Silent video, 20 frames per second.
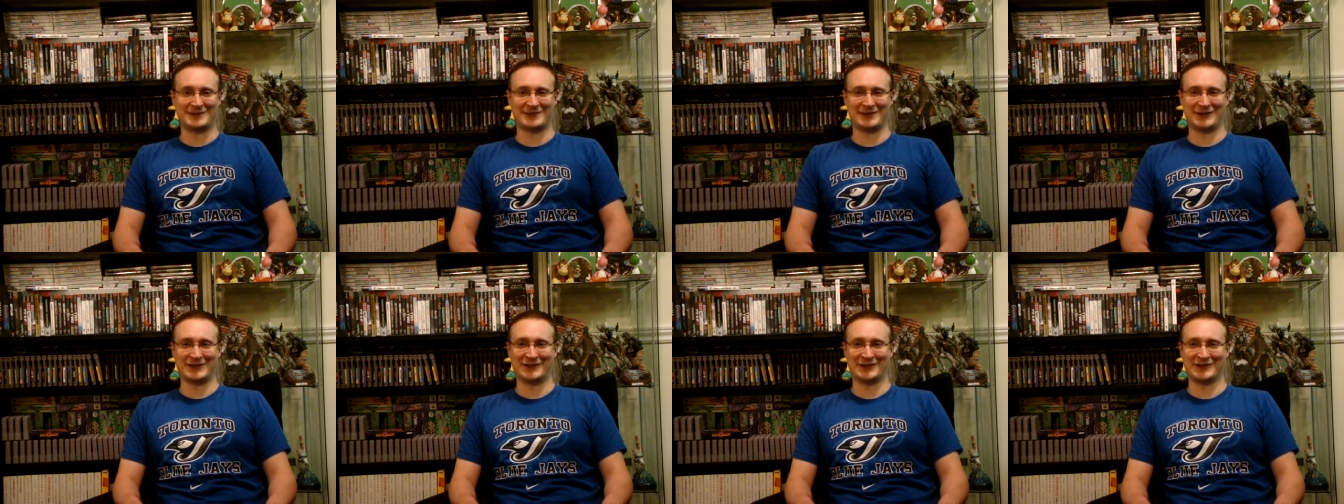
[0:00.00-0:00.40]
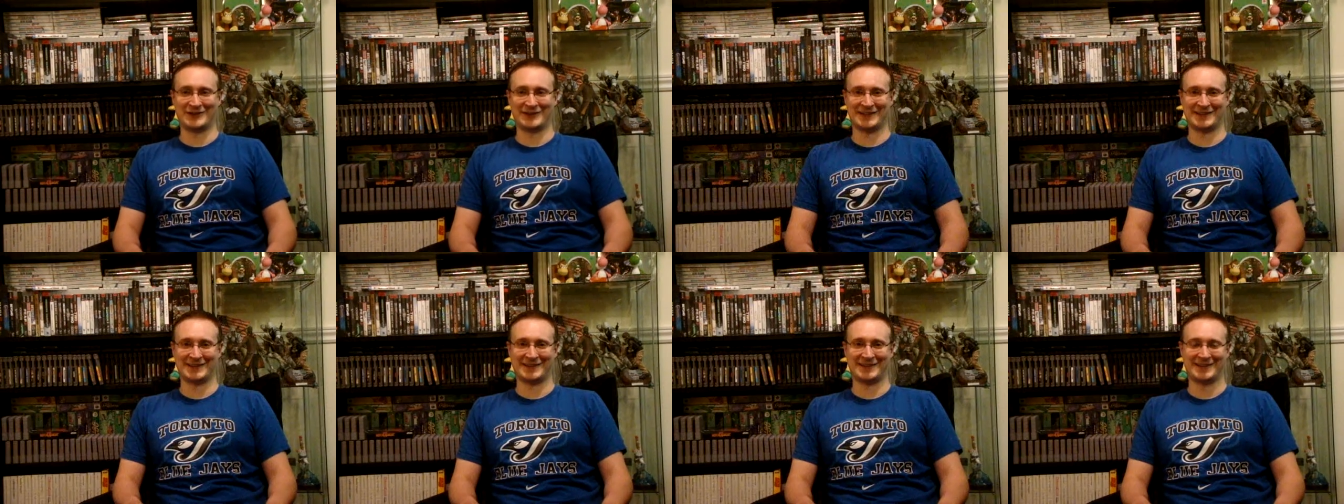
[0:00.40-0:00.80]
so
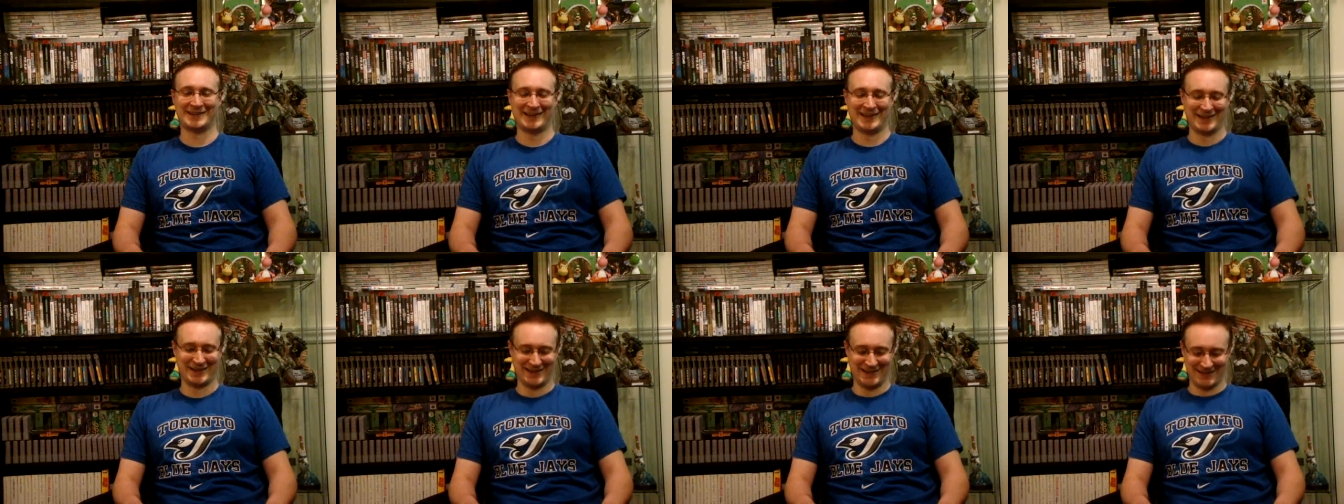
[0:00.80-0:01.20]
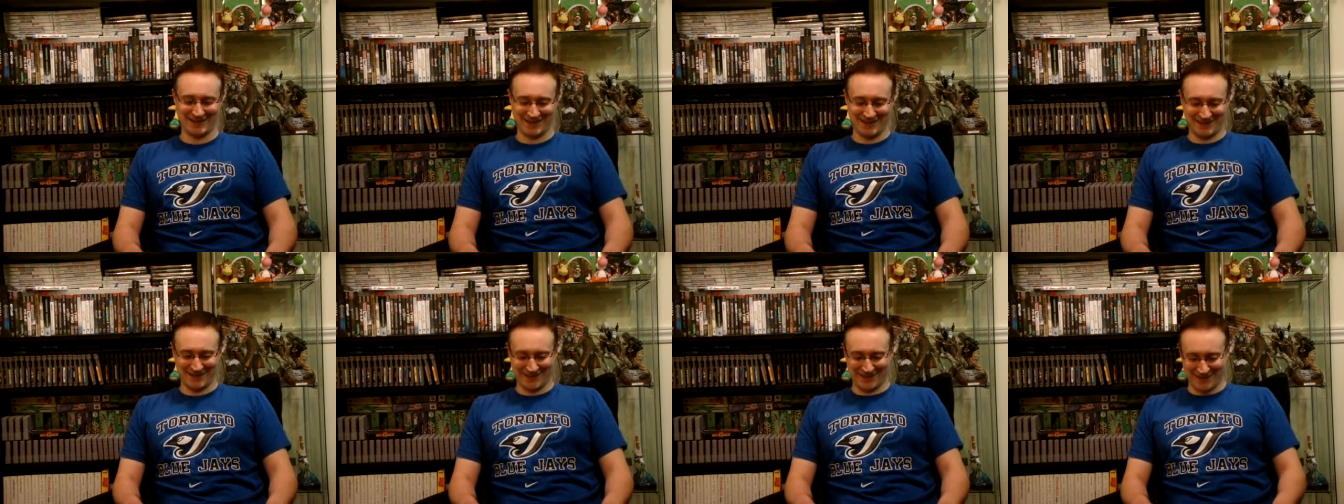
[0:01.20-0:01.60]
uh,
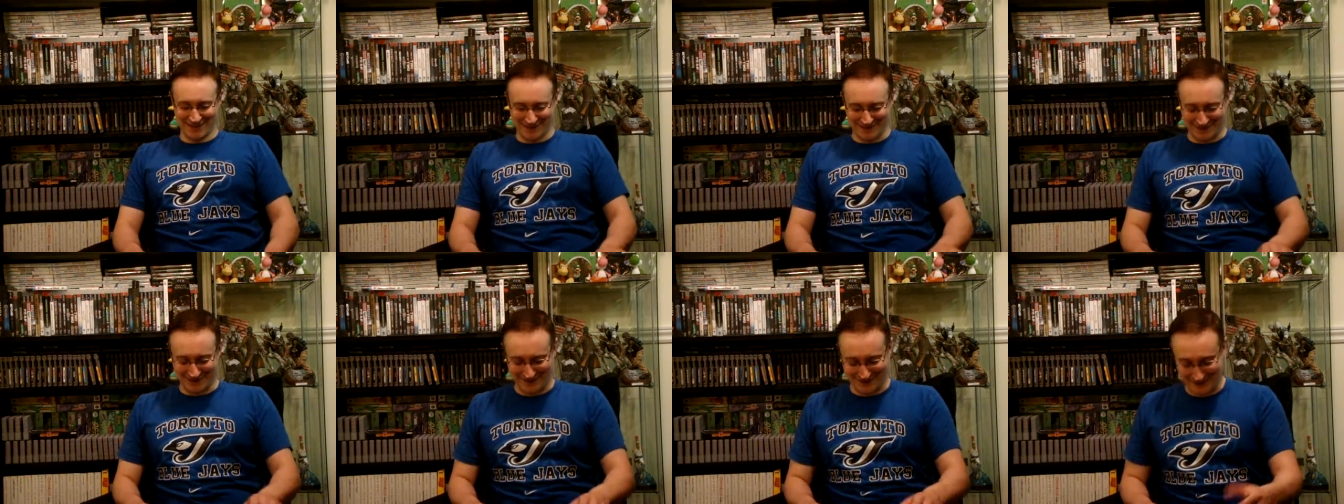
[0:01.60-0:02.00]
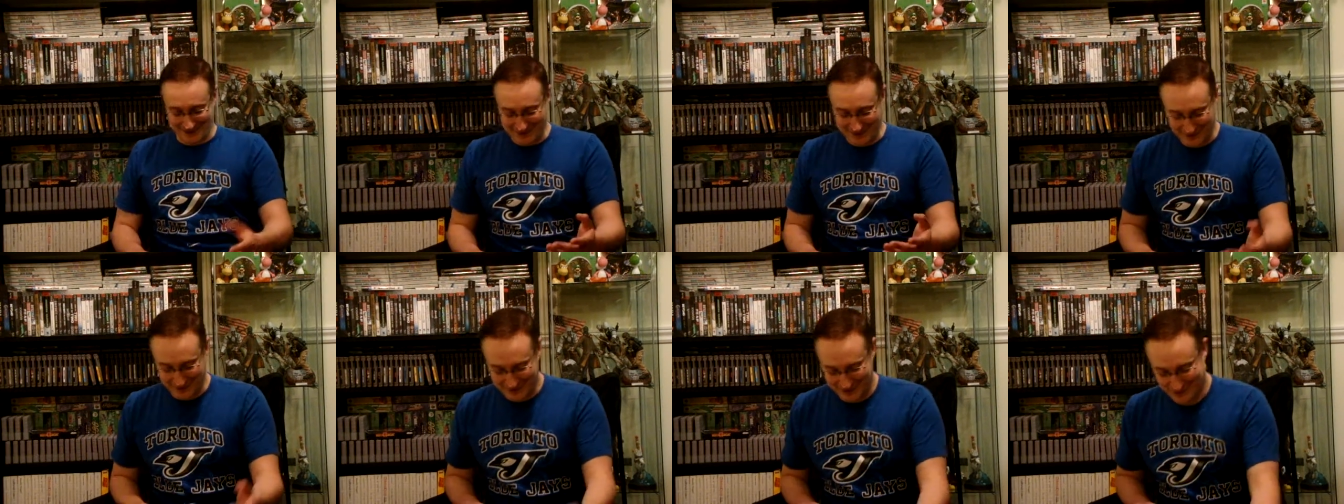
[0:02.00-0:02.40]
uh,
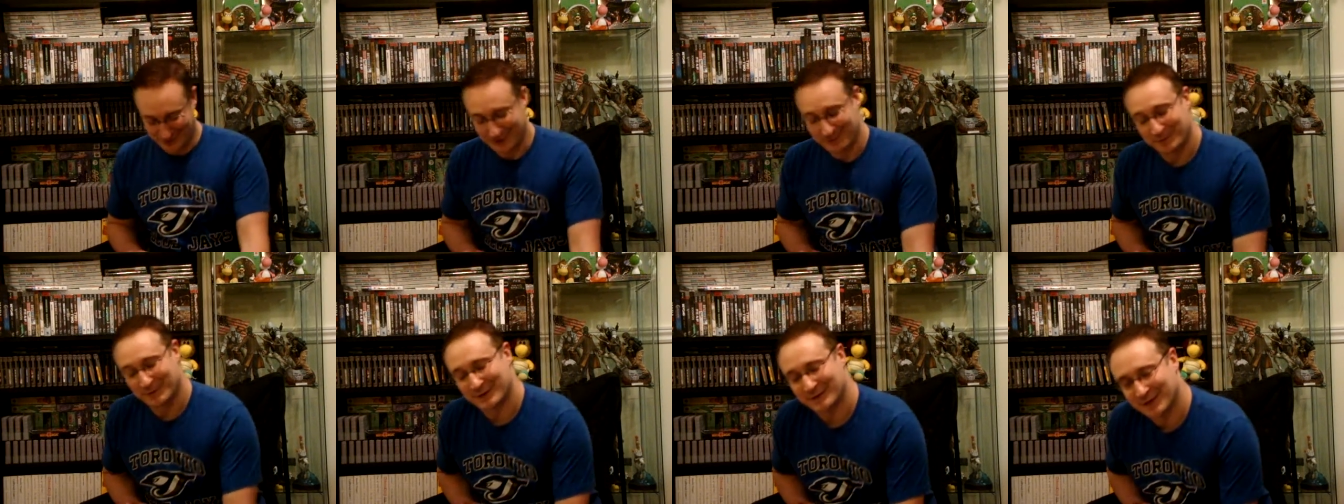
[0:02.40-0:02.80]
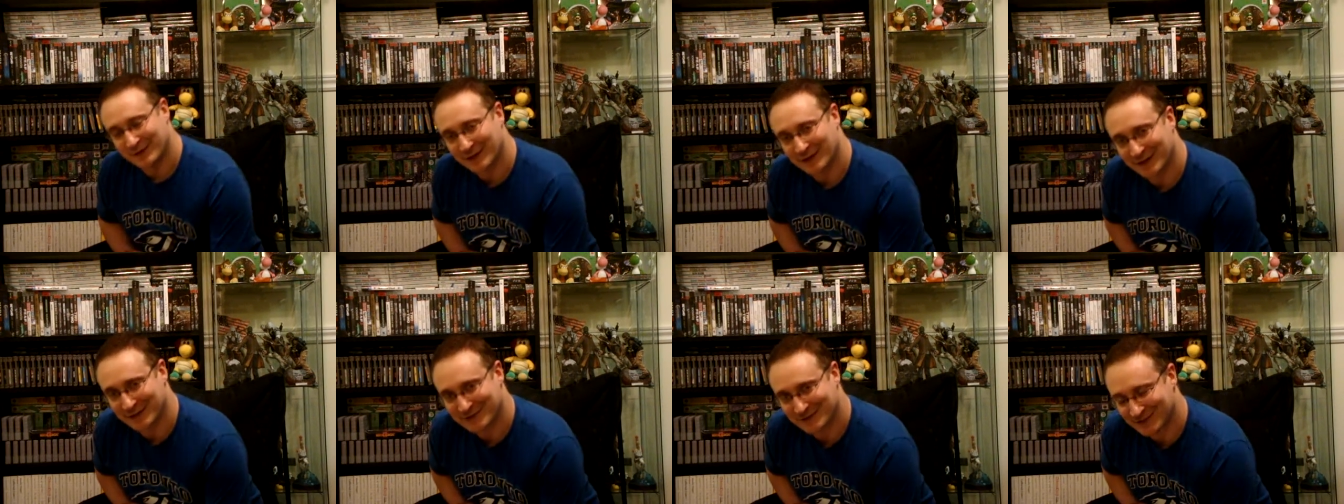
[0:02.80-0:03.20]
that's how this trade worked
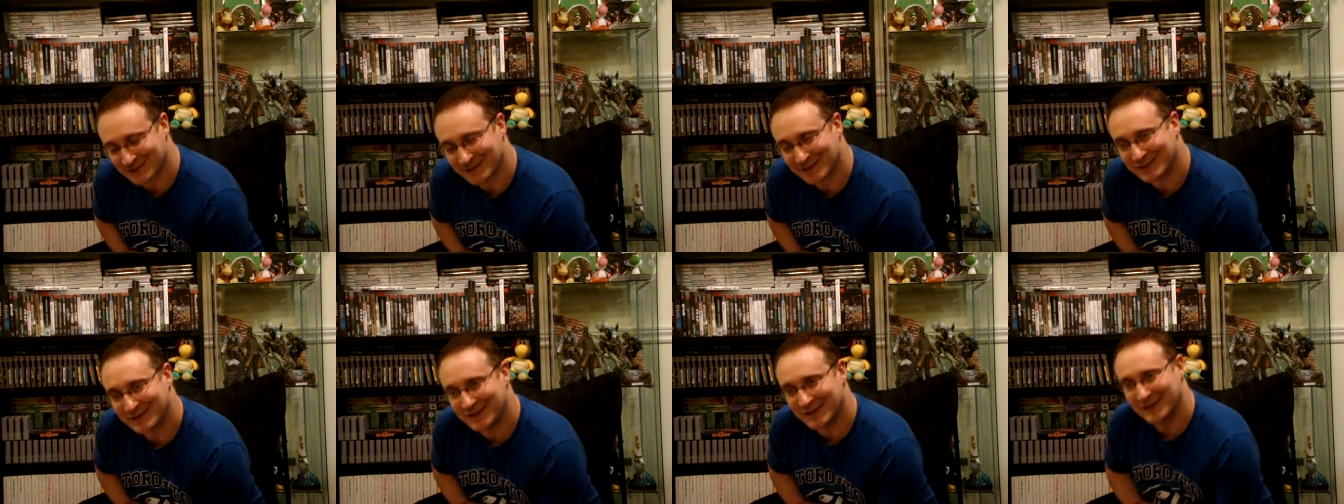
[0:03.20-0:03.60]
out, actually.